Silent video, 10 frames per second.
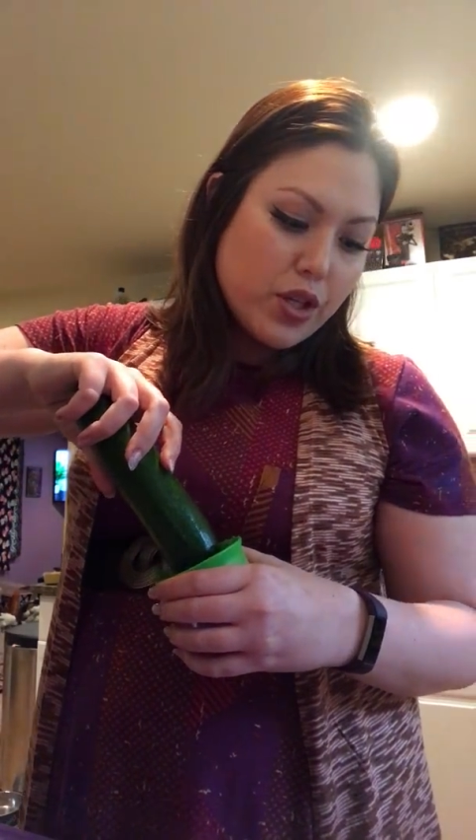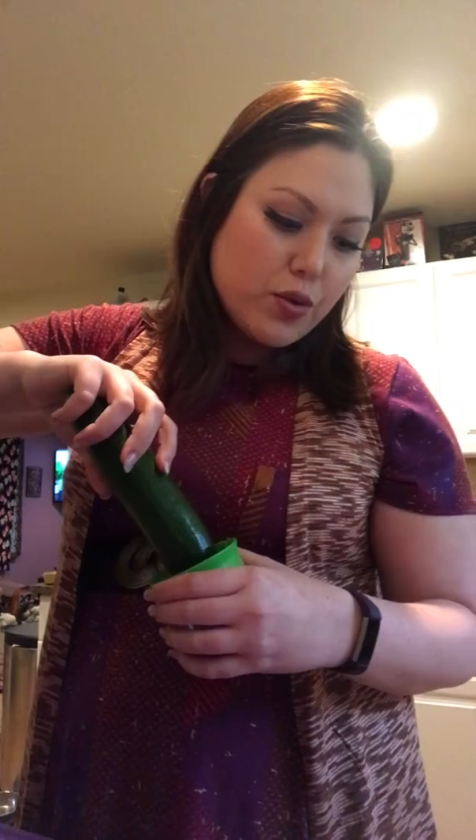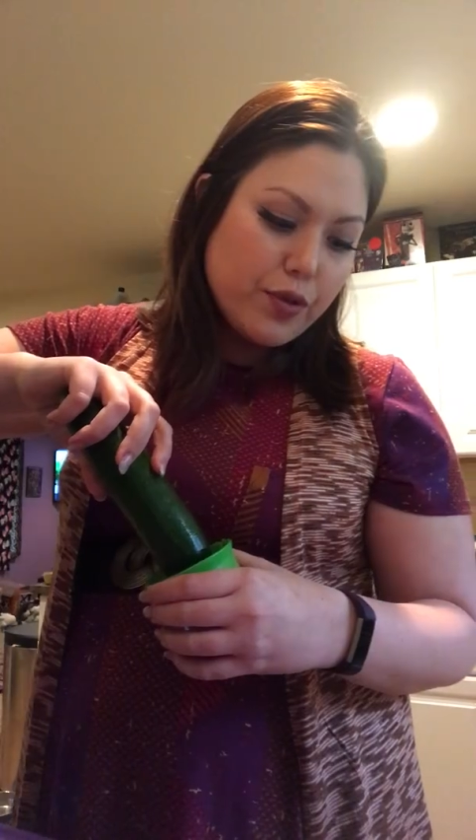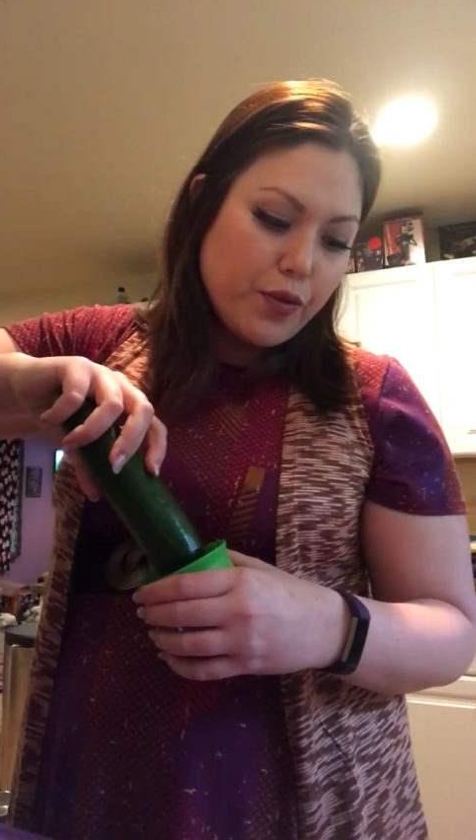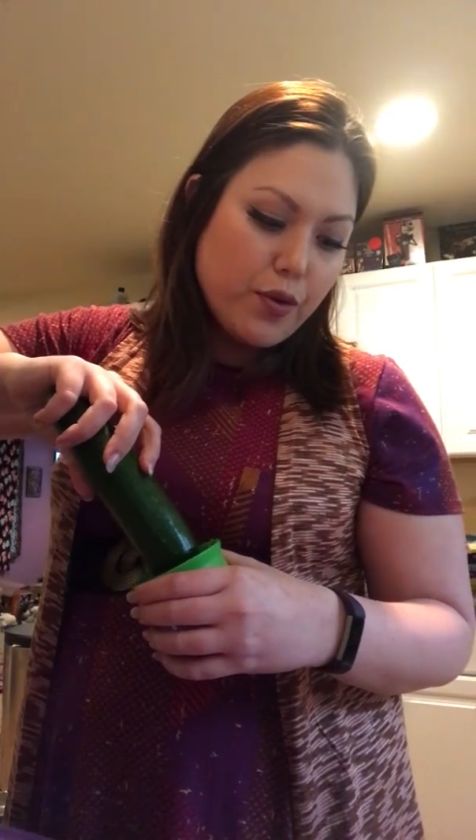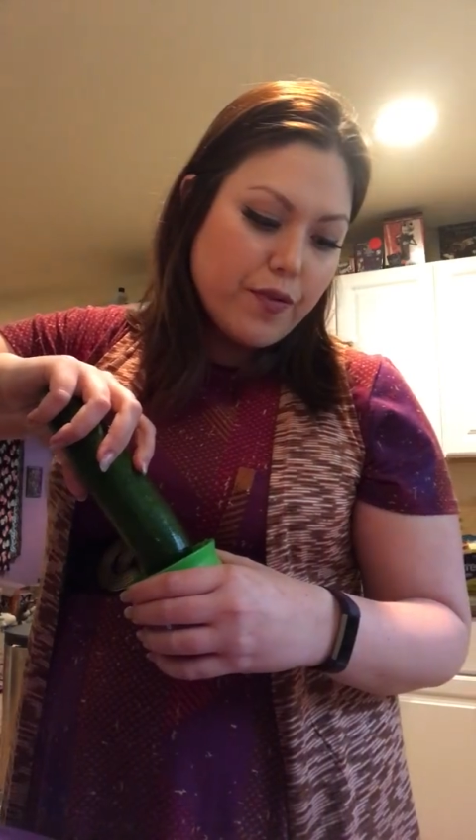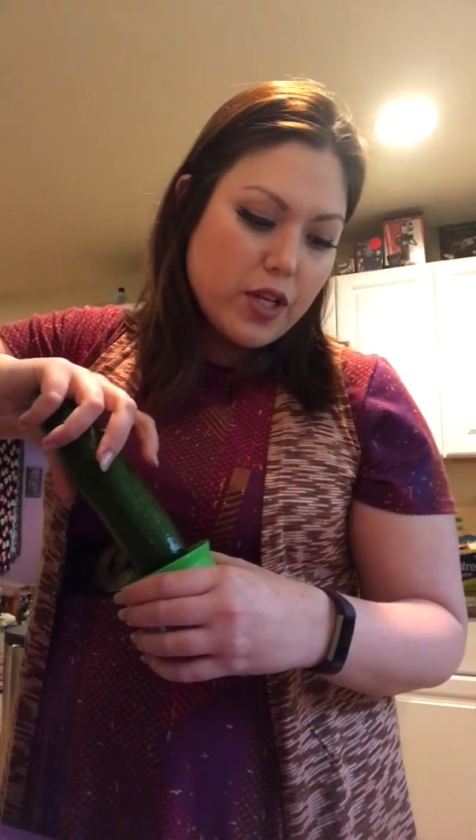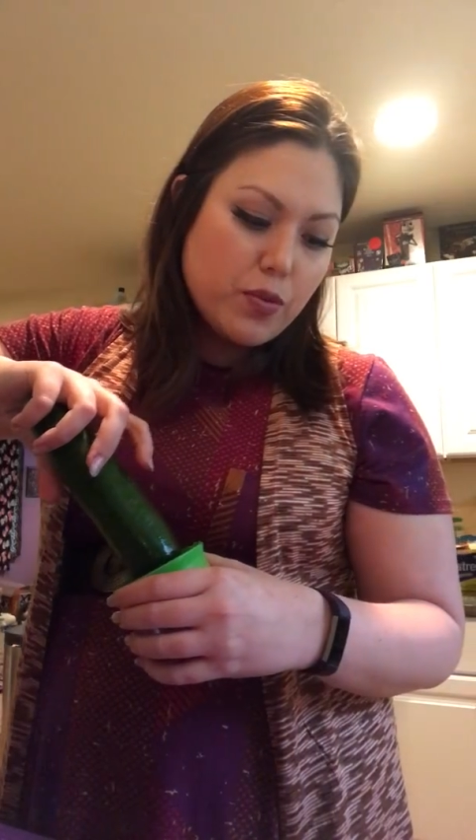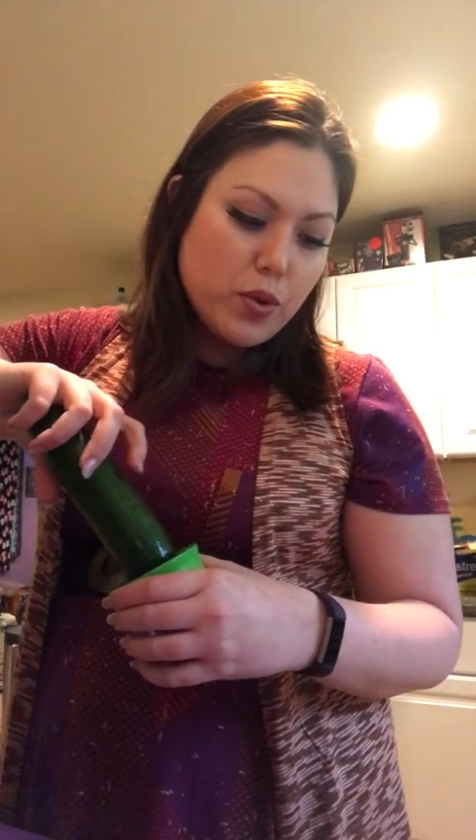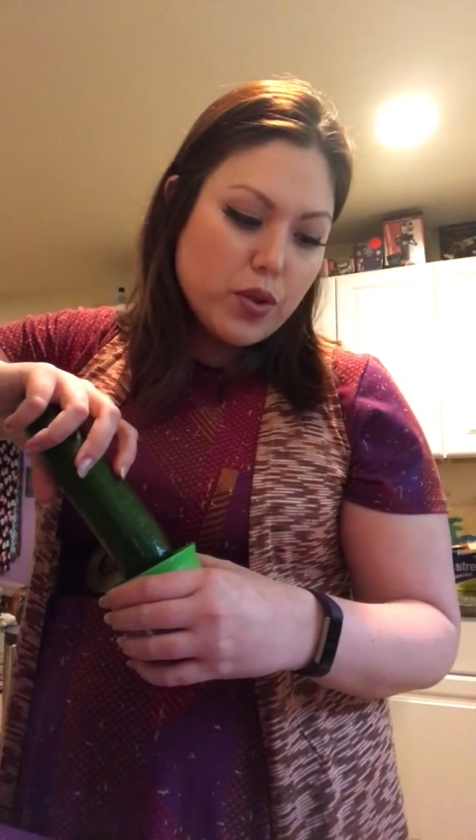twist fruit and
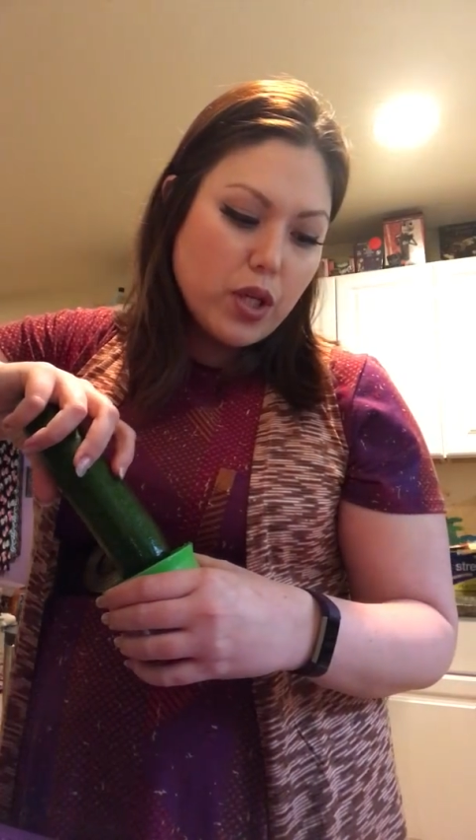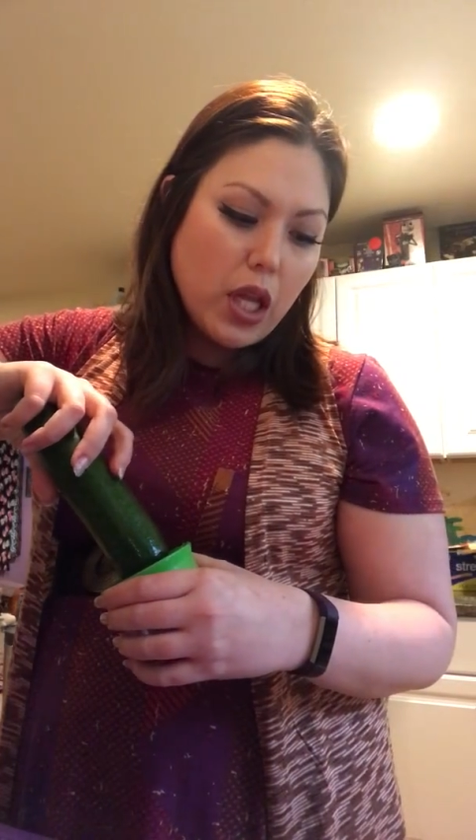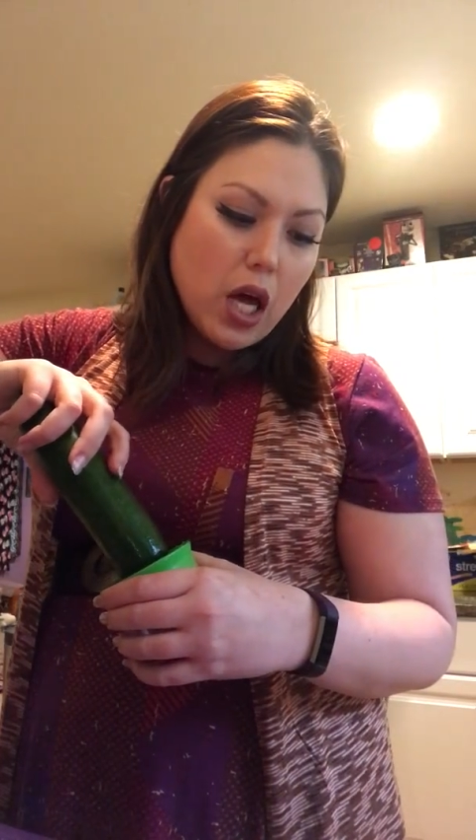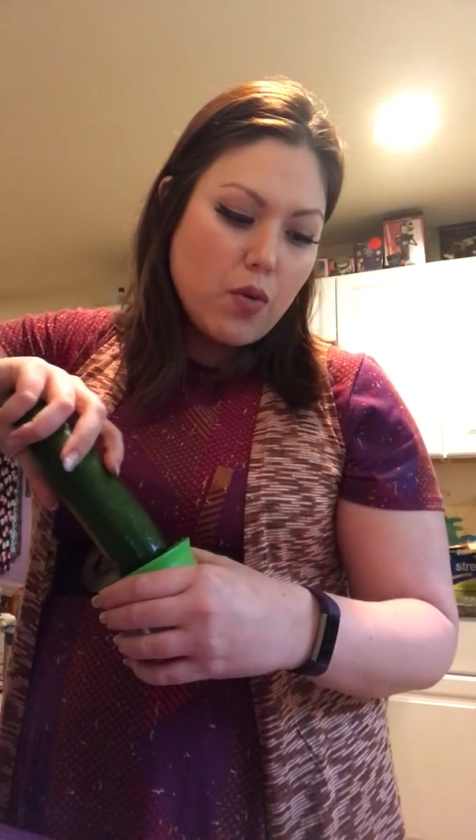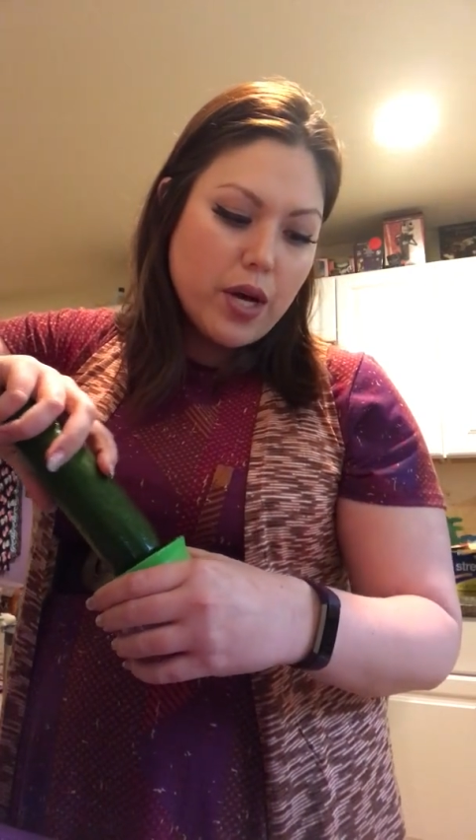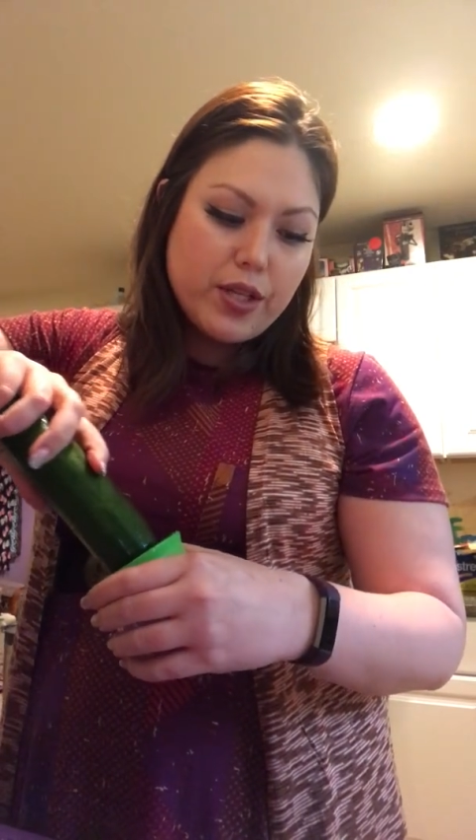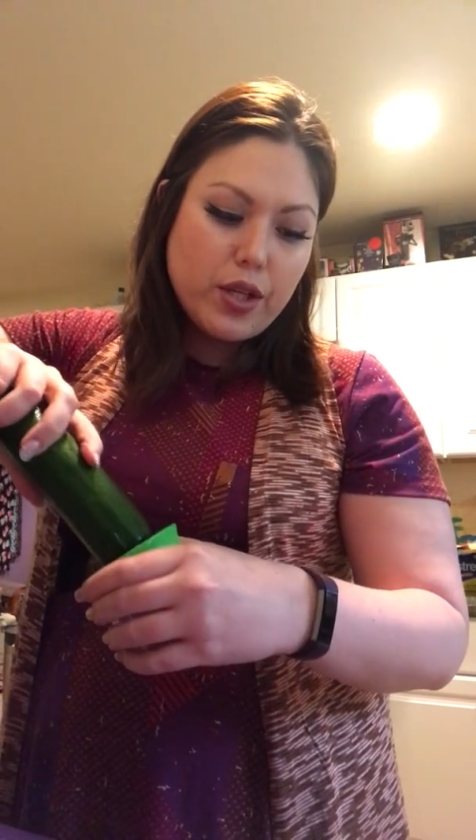vegetables clockwise